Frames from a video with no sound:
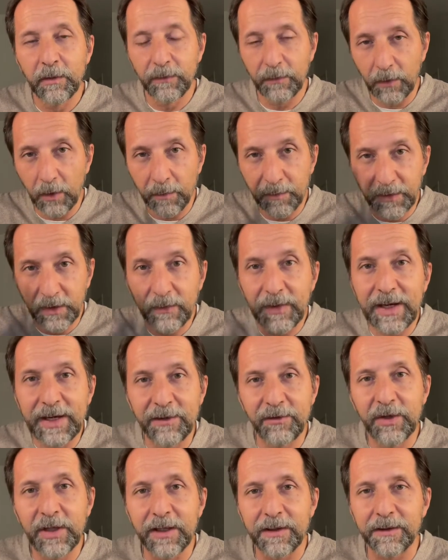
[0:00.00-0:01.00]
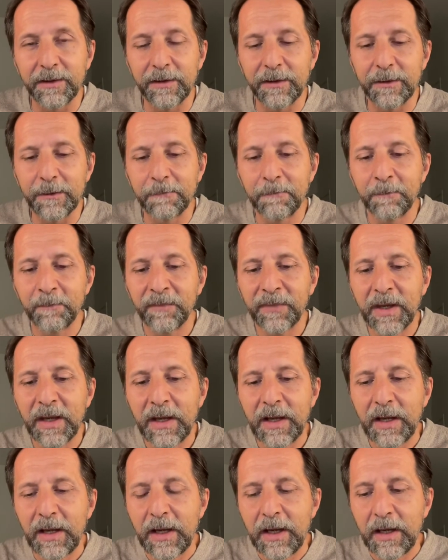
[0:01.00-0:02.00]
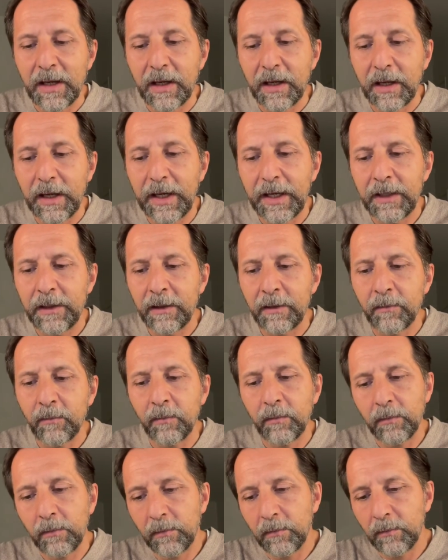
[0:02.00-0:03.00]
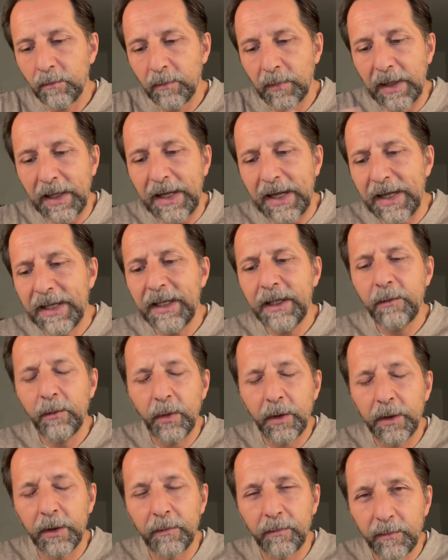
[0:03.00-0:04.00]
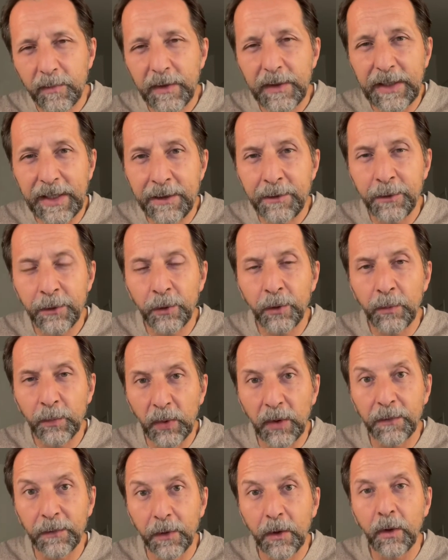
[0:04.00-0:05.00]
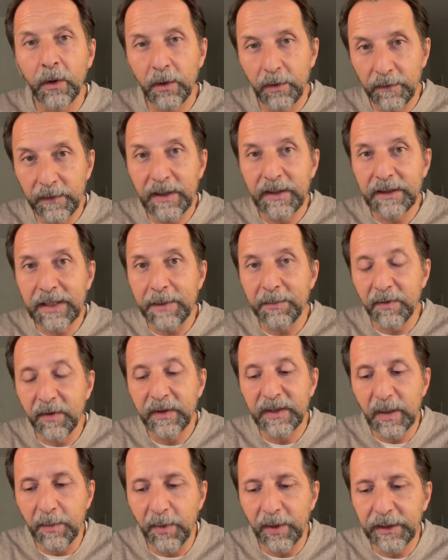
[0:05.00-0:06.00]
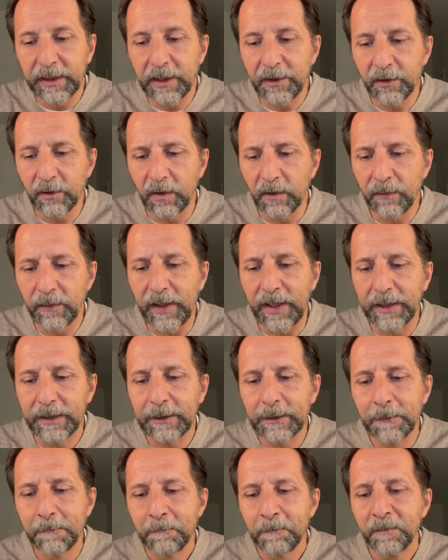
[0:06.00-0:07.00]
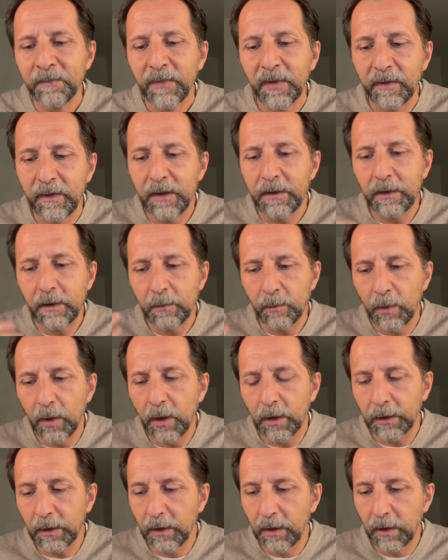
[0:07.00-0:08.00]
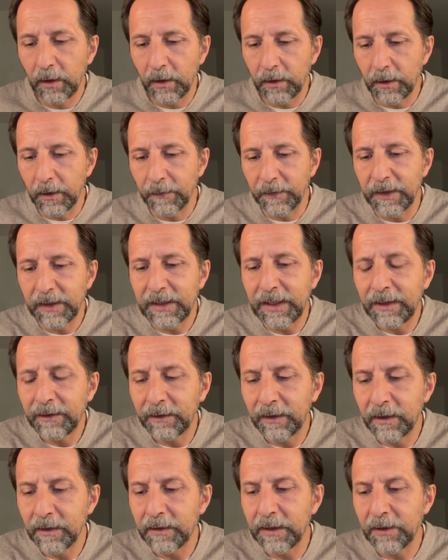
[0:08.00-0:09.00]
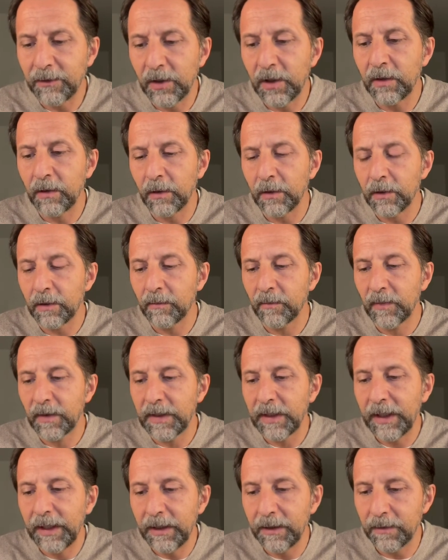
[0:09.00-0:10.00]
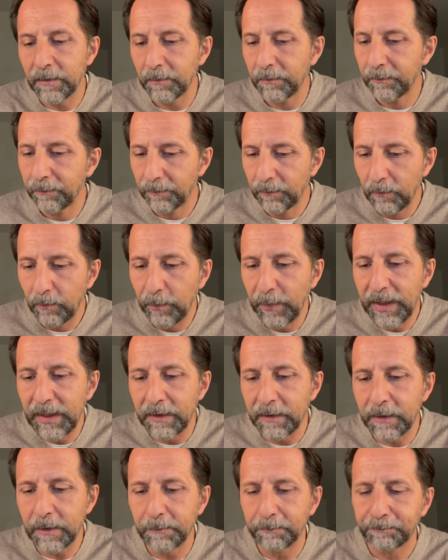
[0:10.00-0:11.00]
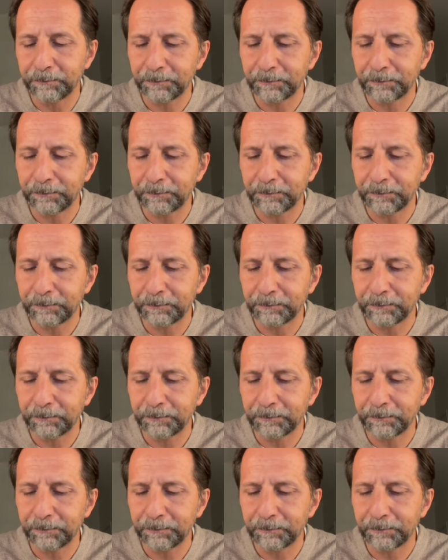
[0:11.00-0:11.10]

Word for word: from divine justice. And I would tend to prefer this type of interpretation, in fact. This is what uh, the sentence that Jesus says means.